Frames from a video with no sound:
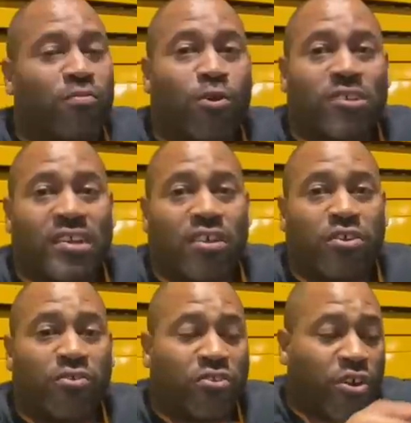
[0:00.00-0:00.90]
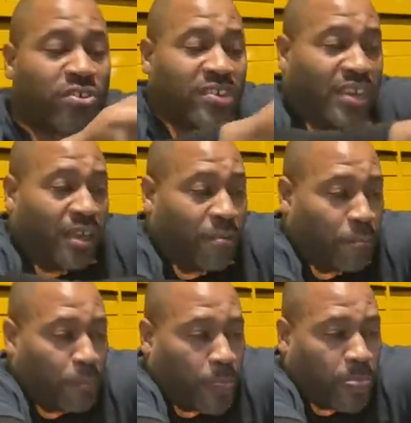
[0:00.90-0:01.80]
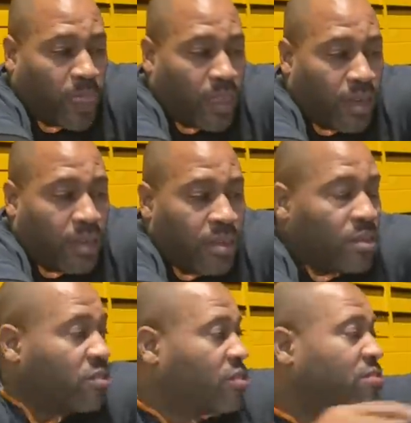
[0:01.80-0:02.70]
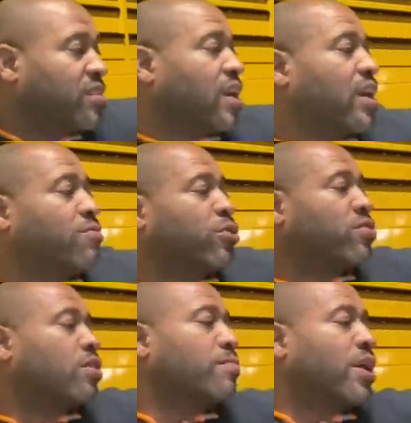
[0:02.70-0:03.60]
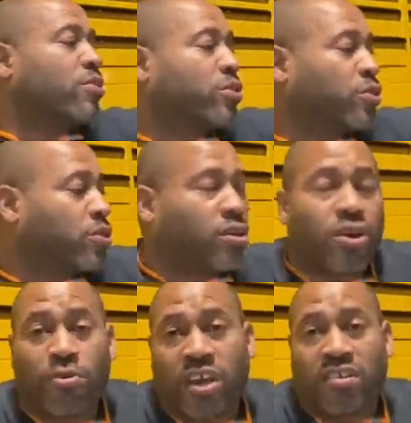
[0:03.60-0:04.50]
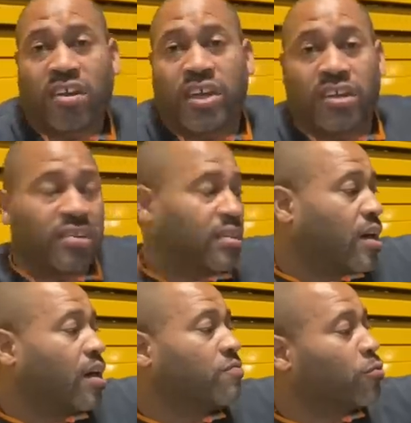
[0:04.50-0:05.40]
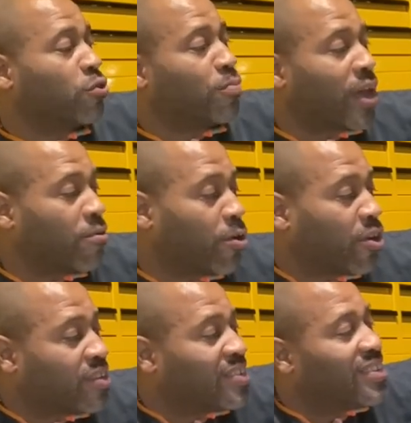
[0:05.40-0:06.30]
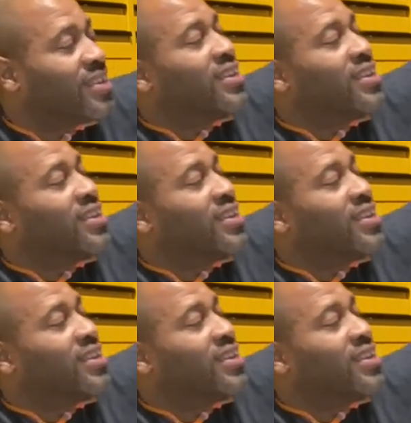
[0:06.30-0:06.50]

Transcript: Roselle, New Jersey. So today we're talking about Cody's lids, Voodoo Bike Works.